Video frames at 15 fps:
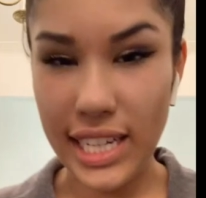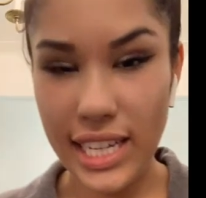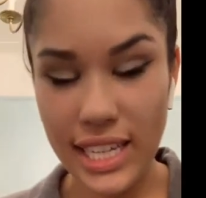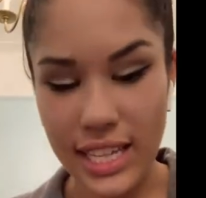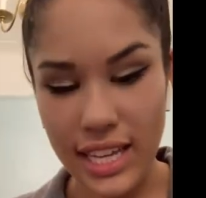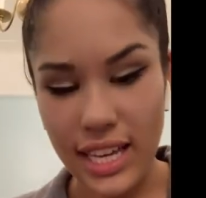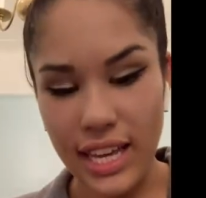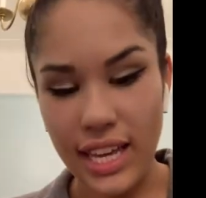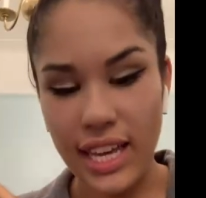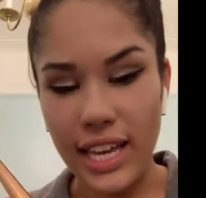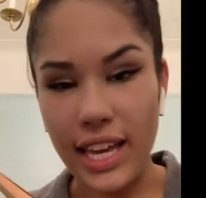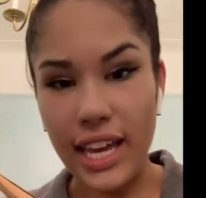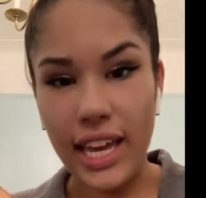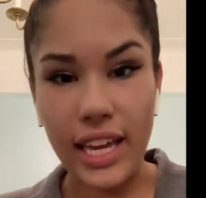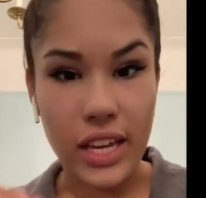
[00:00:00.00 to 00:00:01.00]
it
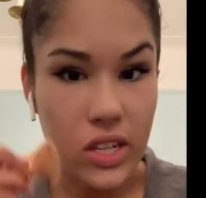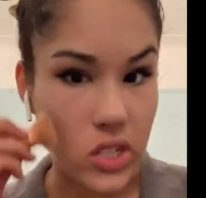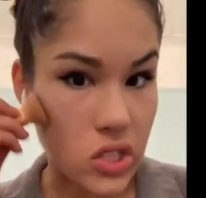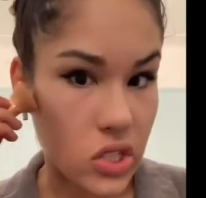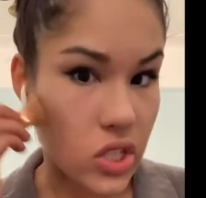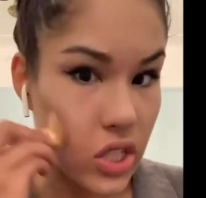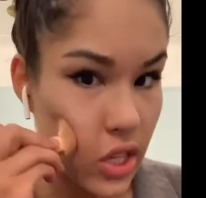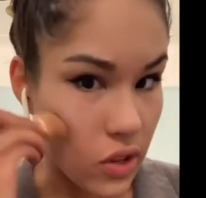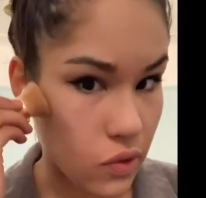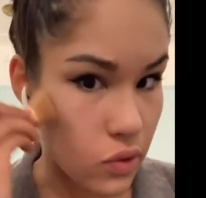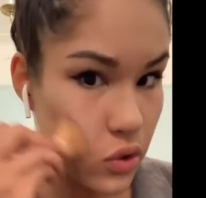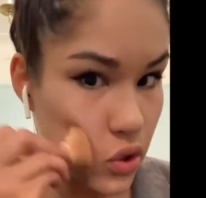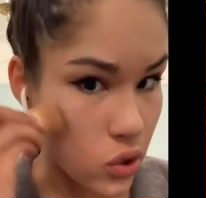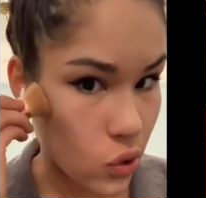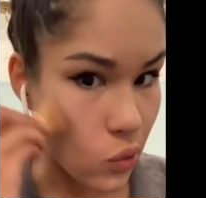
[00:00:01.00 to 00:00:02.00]
and to give
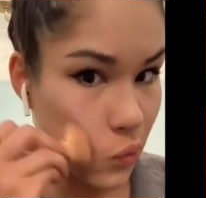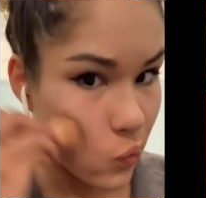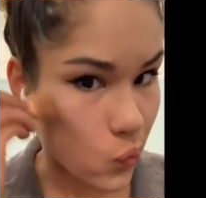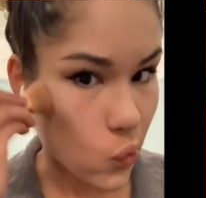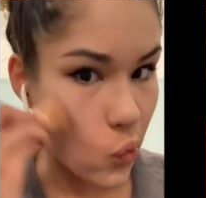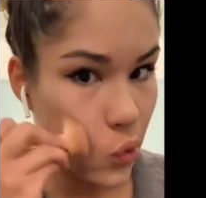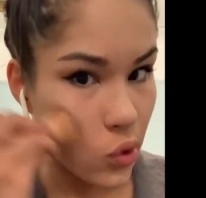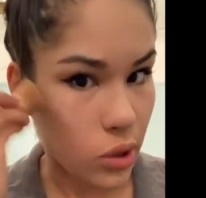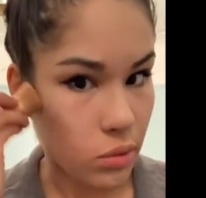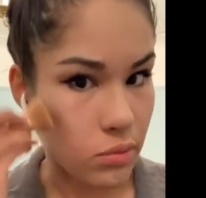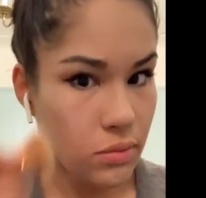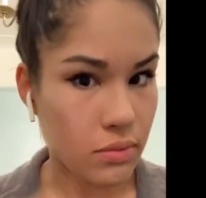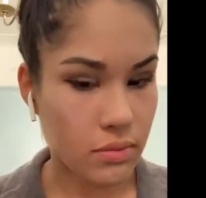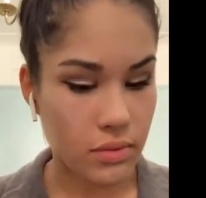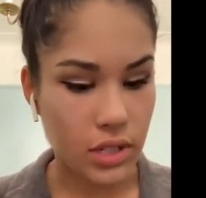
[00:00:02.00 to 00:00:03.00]
you some
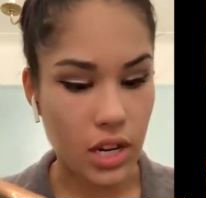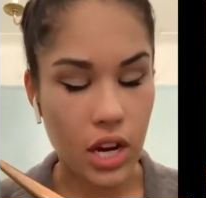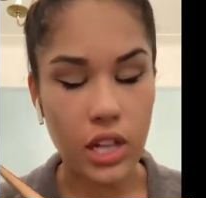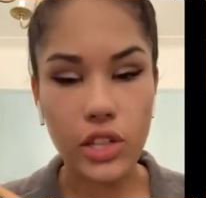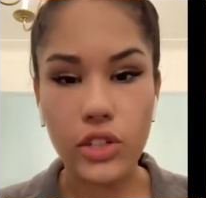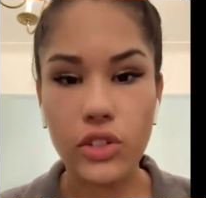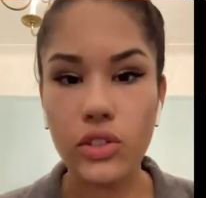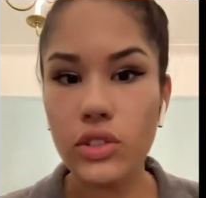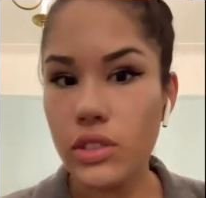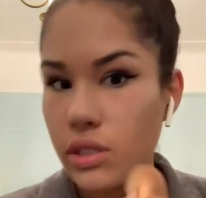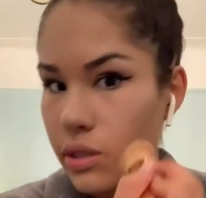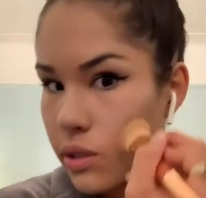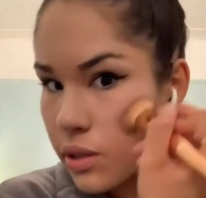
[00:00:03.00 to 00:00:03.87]
warm colors.